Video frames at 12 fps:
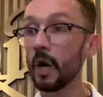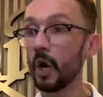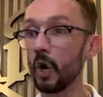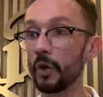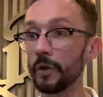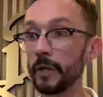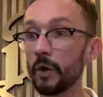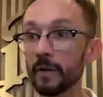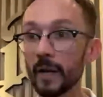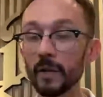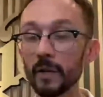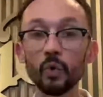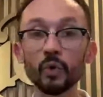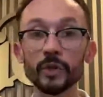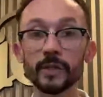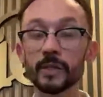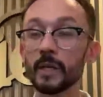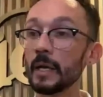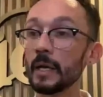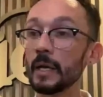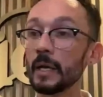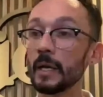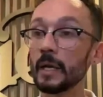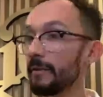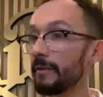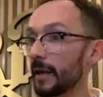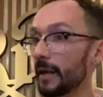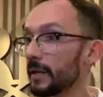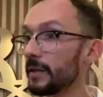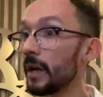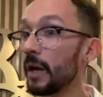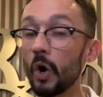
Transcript: On the online course is divided